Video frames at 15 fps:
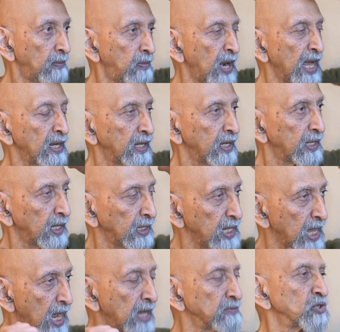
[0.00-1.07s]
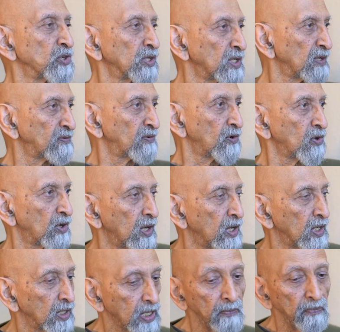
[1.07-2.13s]
a blanket and the arms on the floor.
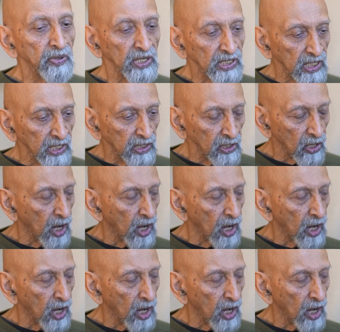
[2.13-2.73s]
Completely the